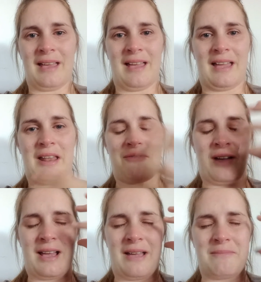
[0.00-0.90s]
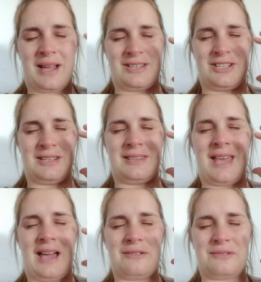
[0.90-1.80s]
And if I imagine
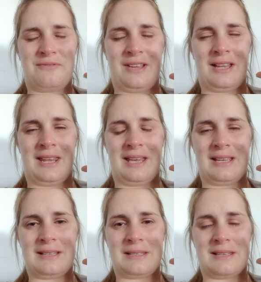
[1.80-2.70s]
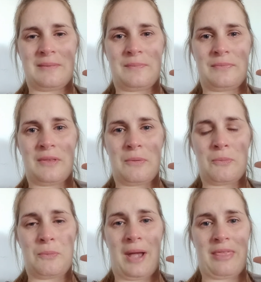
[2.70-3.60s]
those feelings
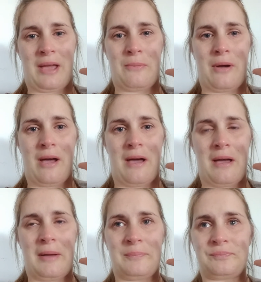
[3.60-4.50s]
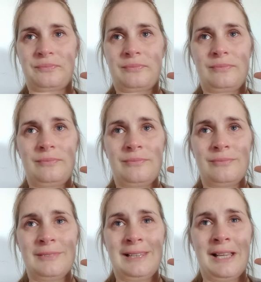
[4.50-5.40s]
where they were
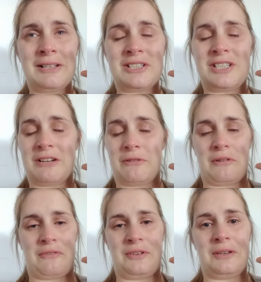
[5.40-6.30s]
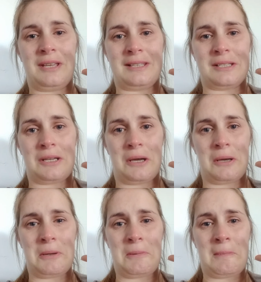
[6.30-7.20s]
last year or a few years
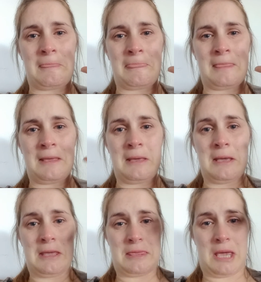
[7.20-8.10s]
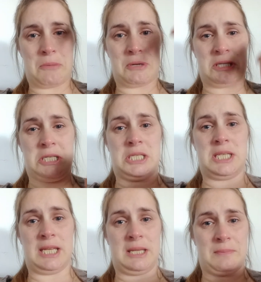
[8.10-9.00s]
ago, they were
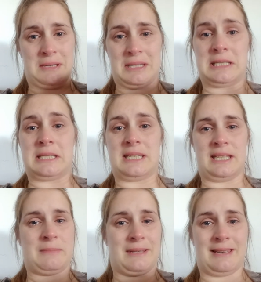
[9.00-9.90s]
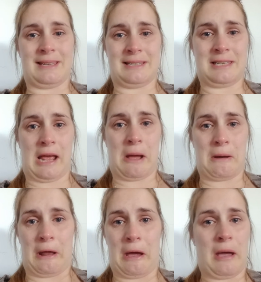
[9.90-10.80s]
deep, deep
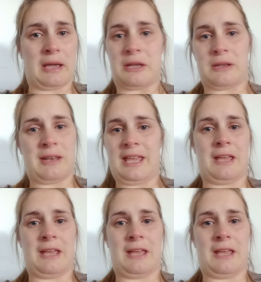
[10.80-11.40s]
down. I couldn't